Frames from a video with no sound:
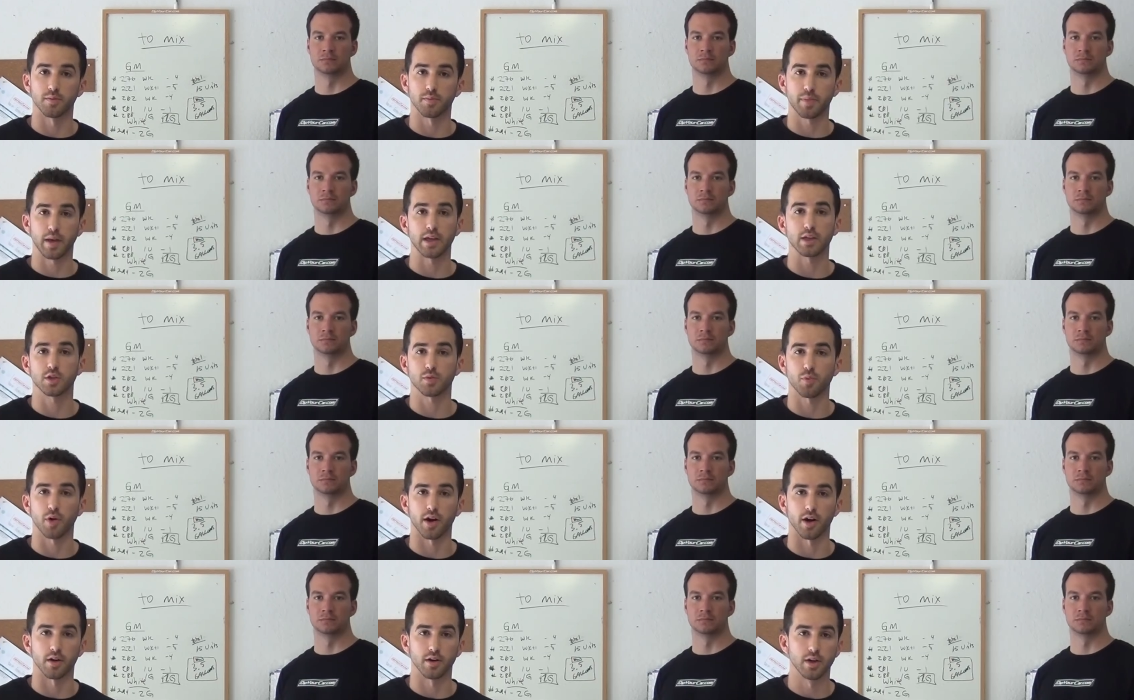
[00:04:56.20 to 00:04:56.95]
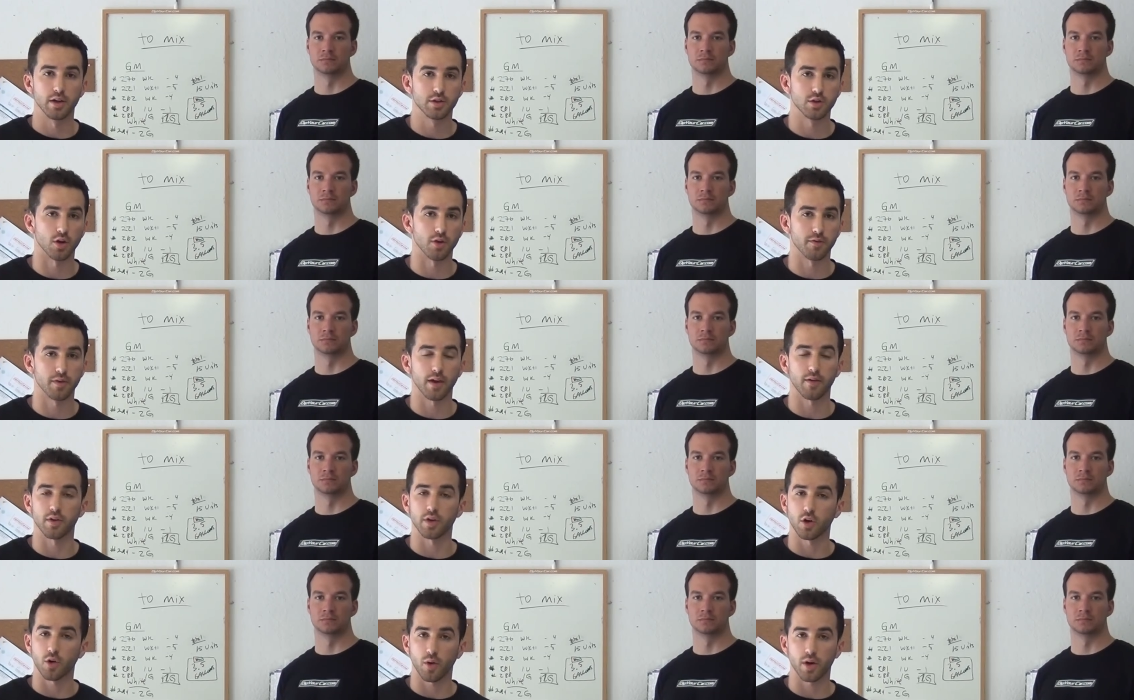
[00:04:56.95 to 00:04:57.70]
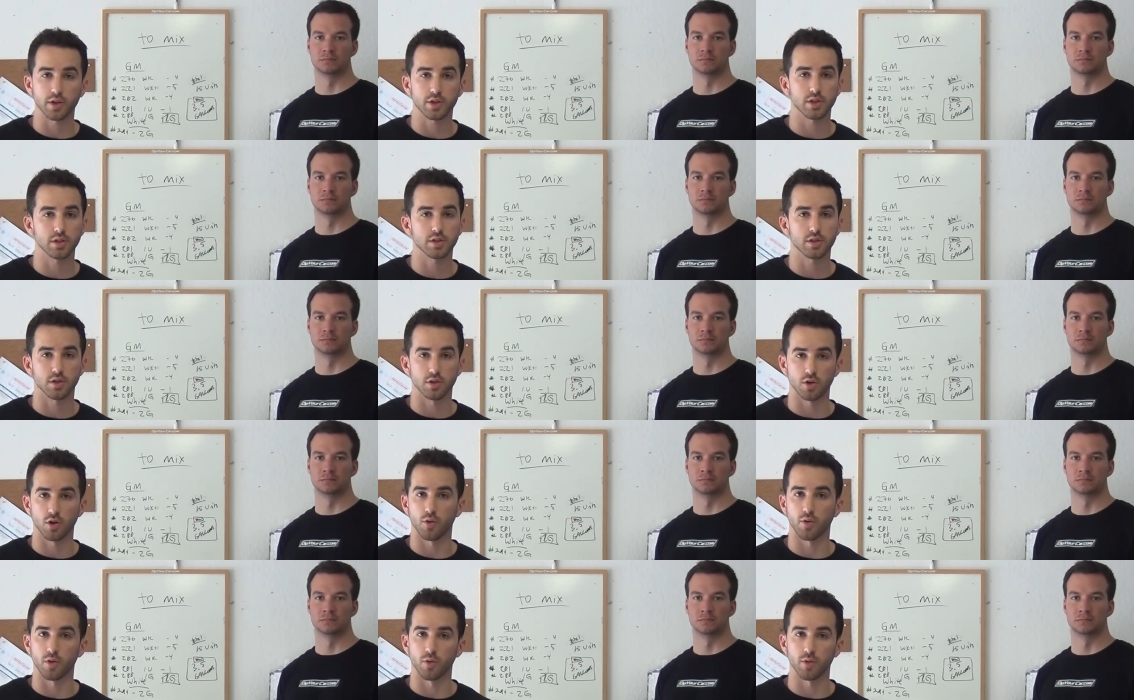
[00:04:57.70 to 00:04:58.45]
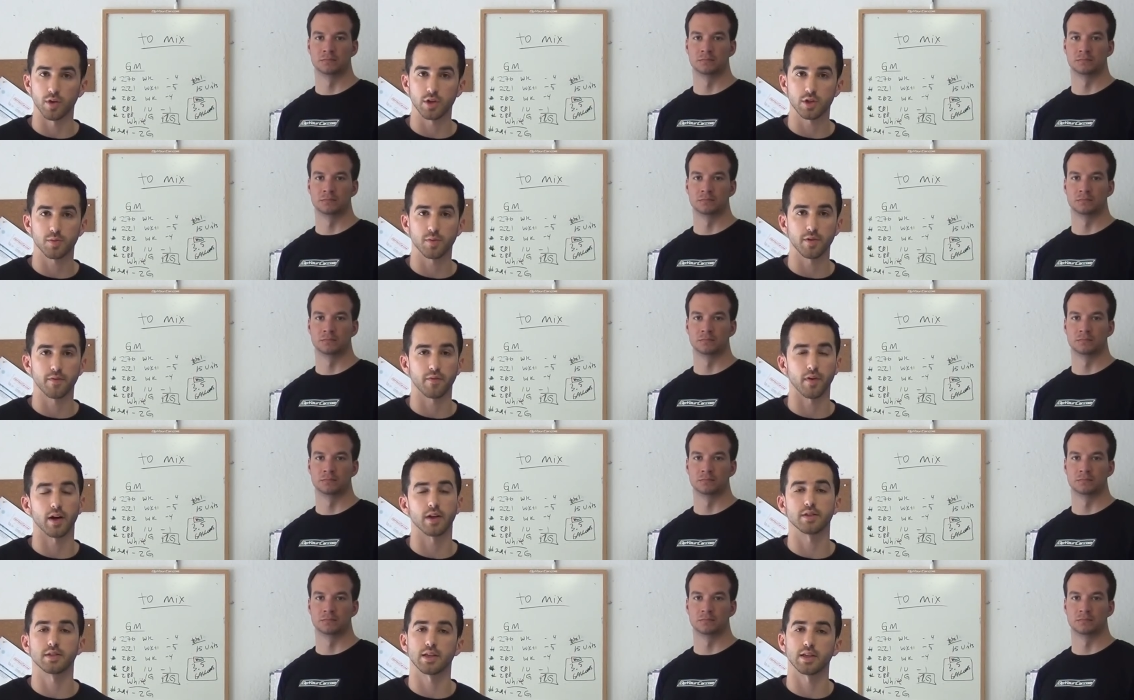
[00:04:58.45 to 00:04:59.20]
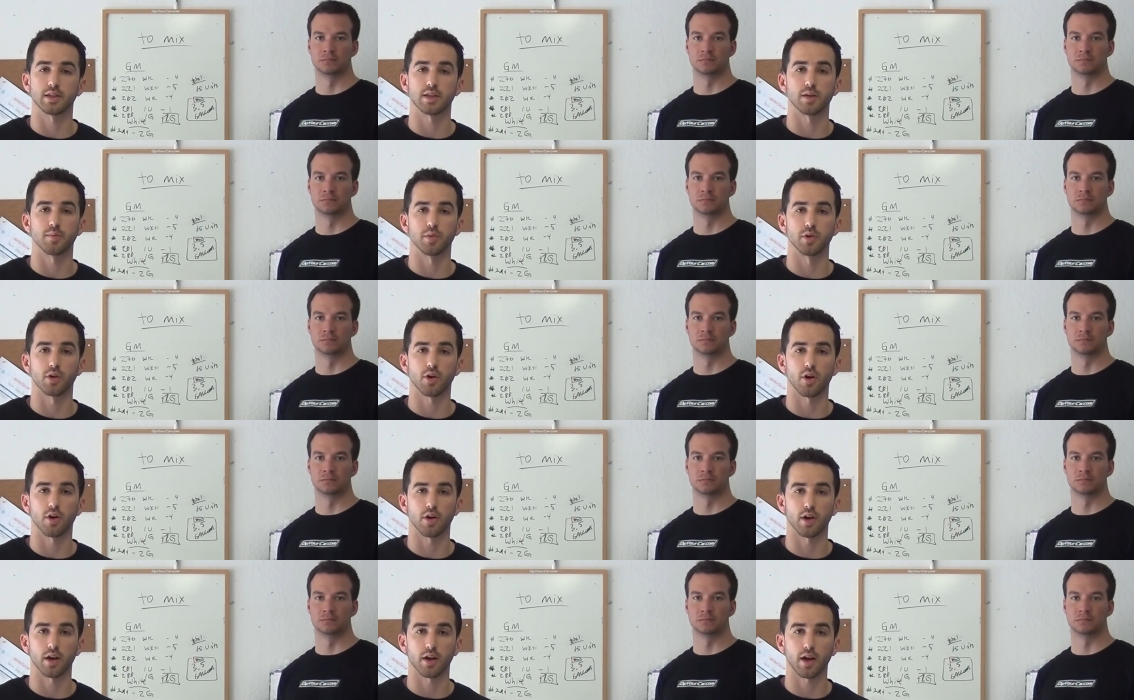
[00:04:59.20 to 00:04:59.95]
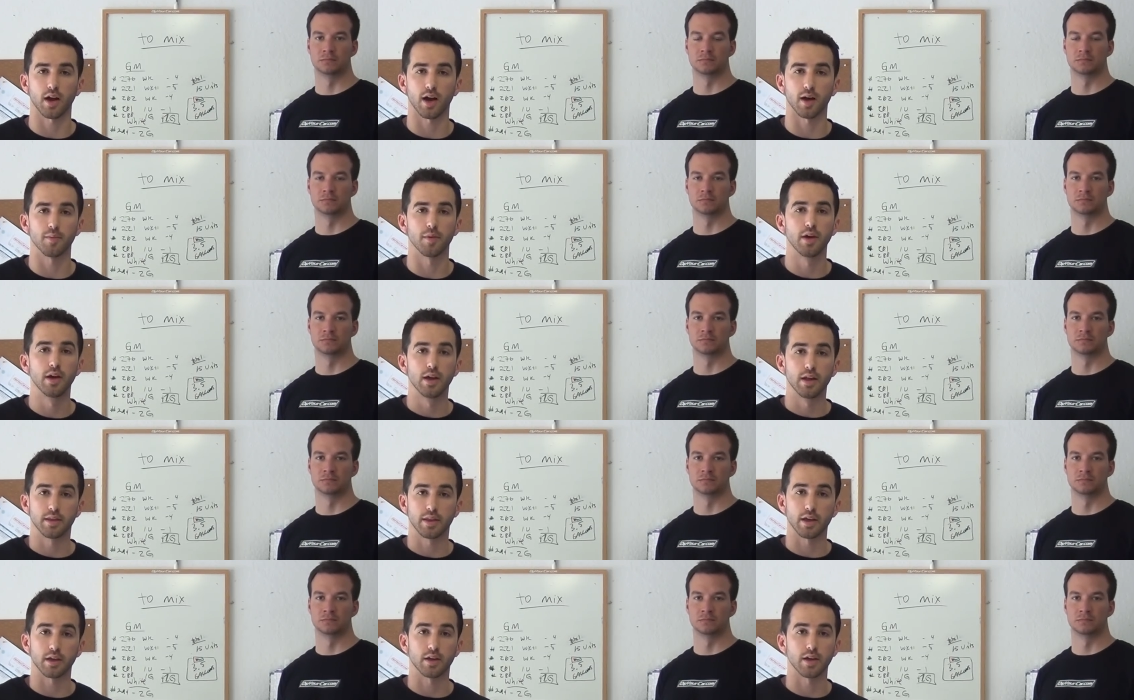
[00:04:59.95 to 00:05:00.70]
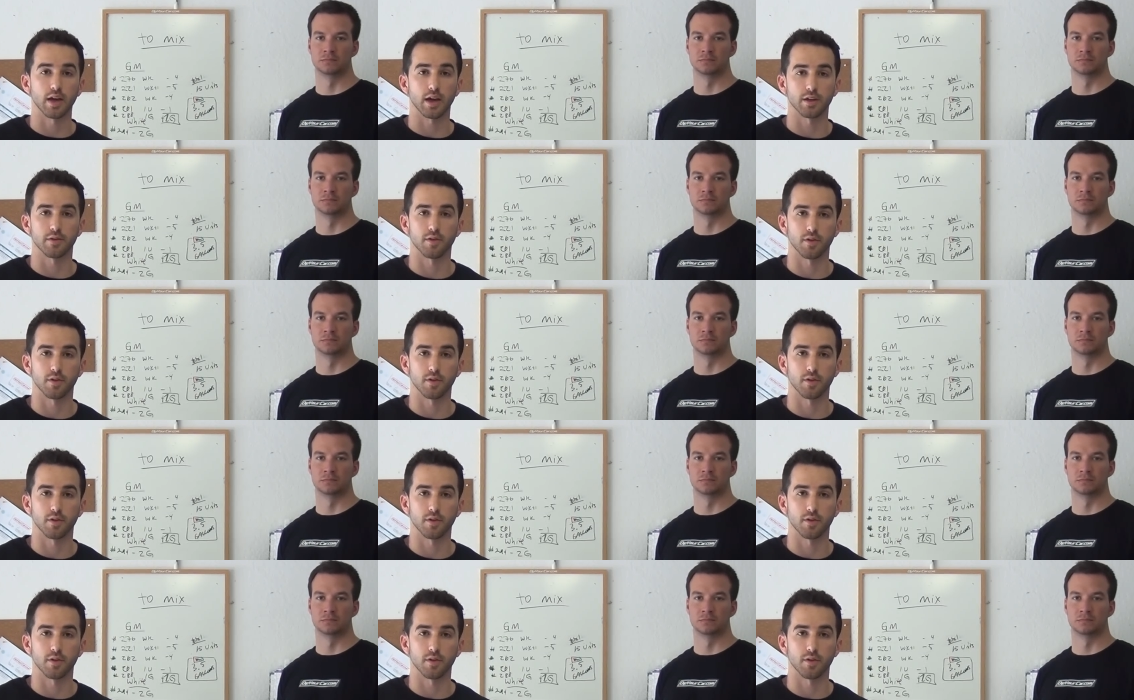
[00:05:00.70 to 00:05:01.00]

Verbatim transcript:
Speaker 1: paint sprayer. So if you have any questions, you know where to reach me, Fonzie at dipyourcar.com. Thank you guys